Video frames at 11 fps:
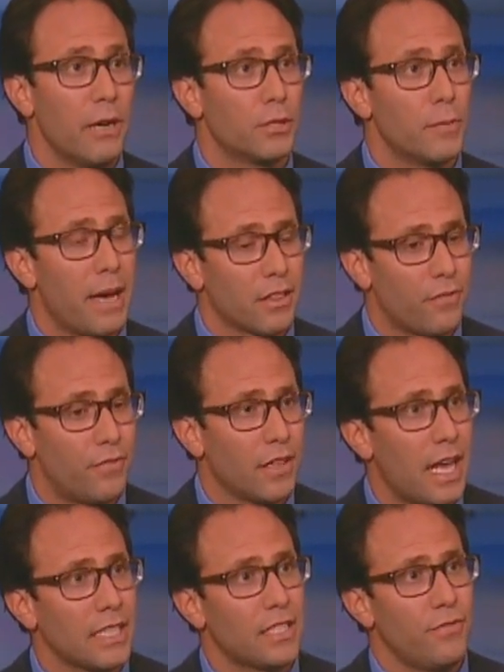It was about the
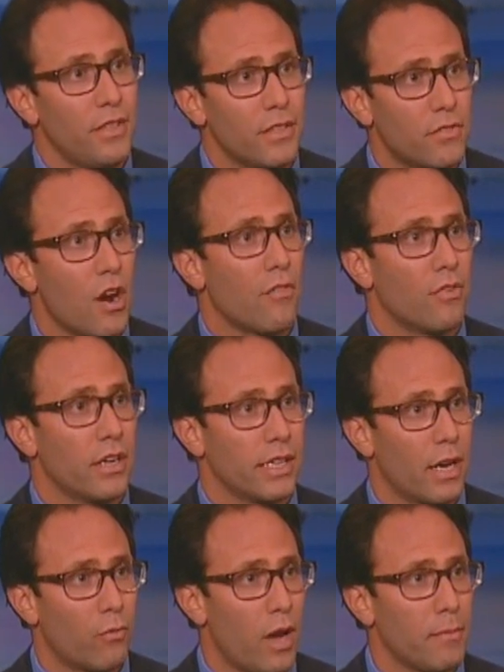philosophy of governing
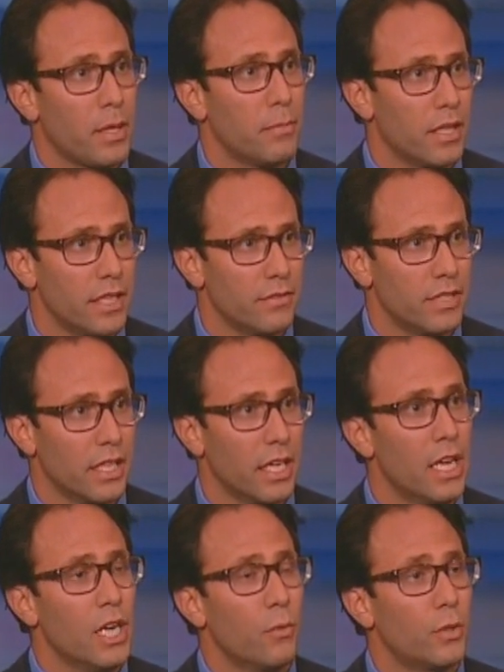that Romney believes in,
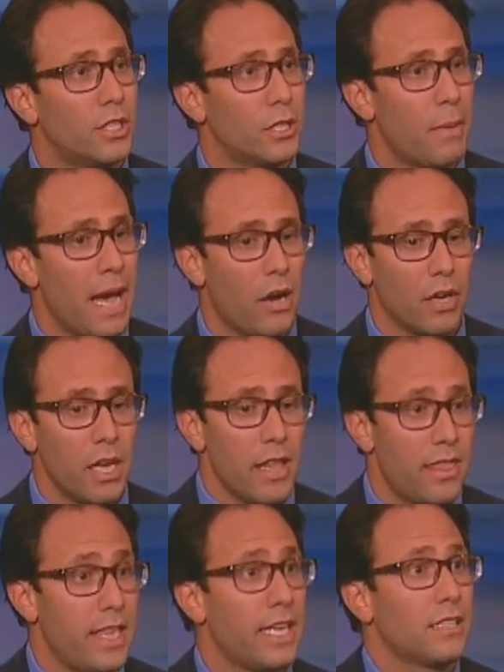which is about
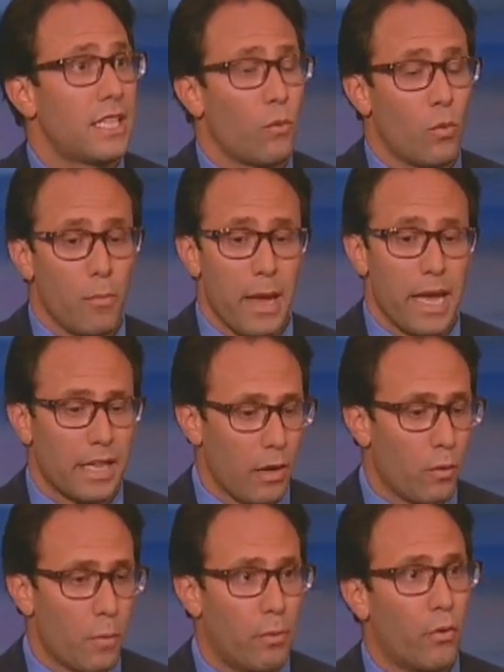things that
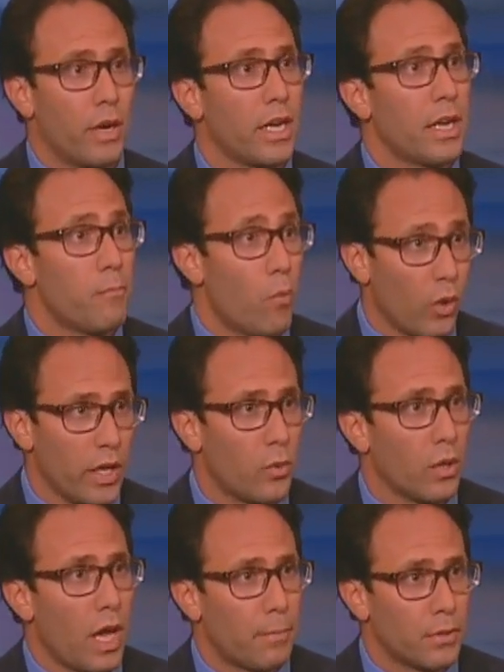will bring more
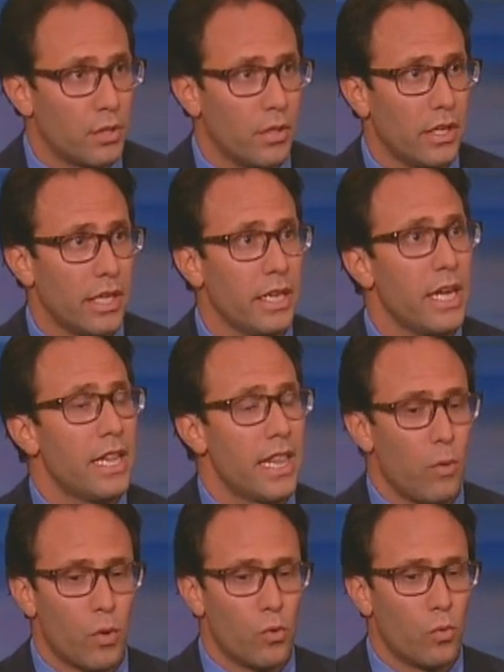equal opportunity,
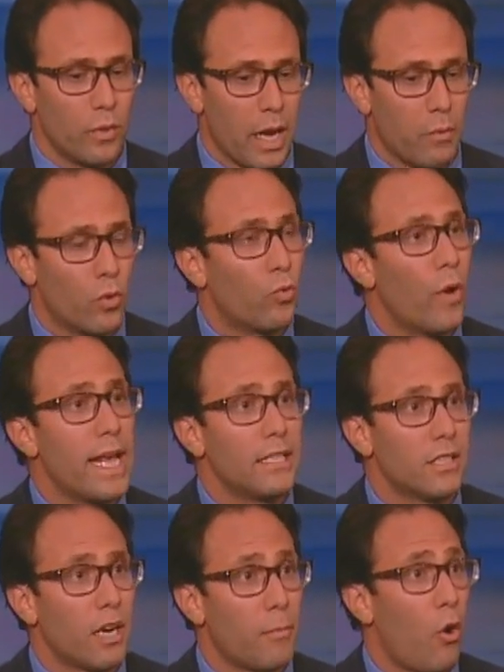that will
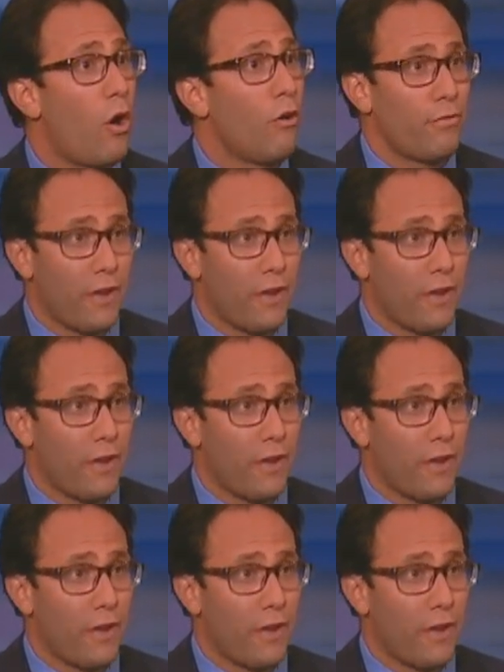raise up all